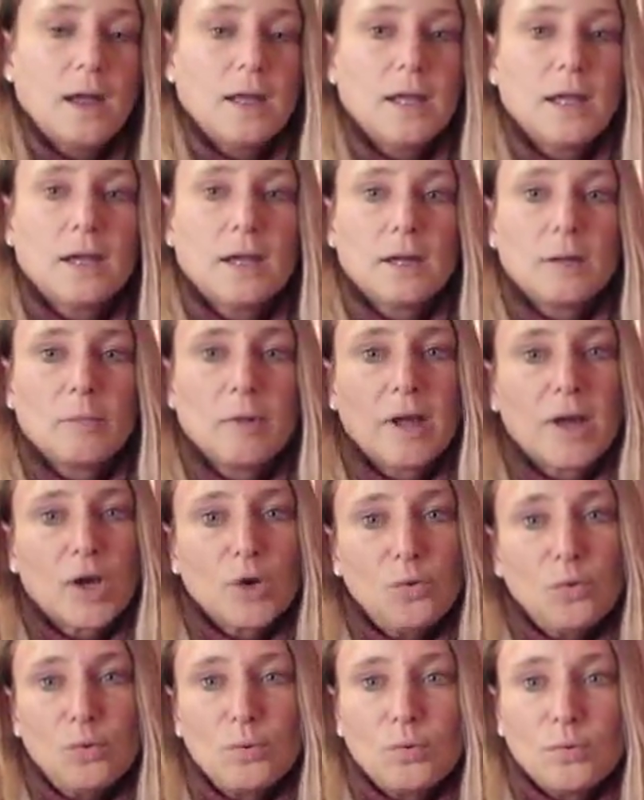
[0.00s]
And I'm like,
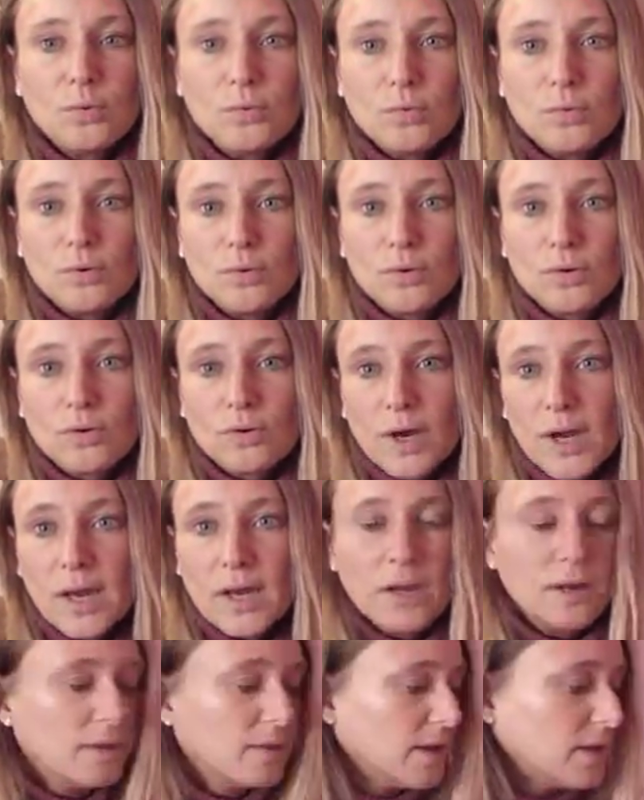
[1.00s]
ooh,
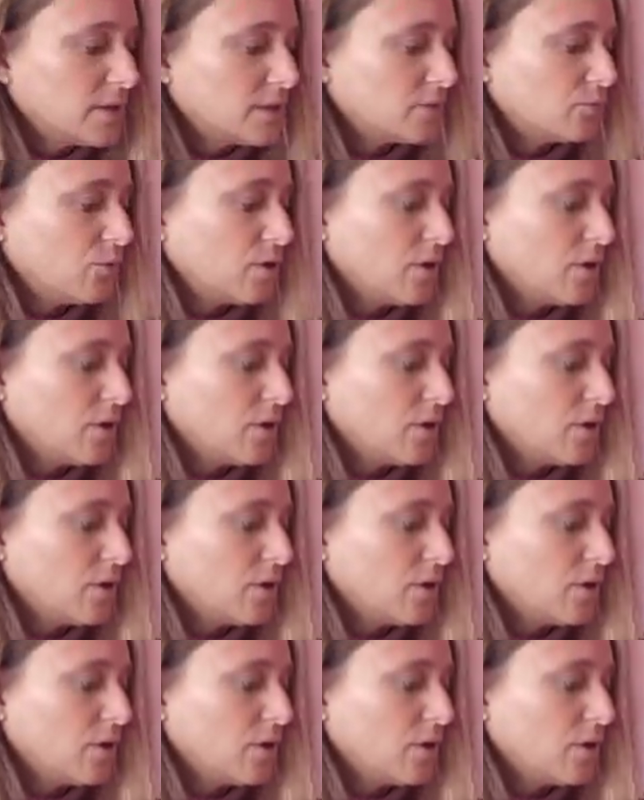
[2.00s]
great, that's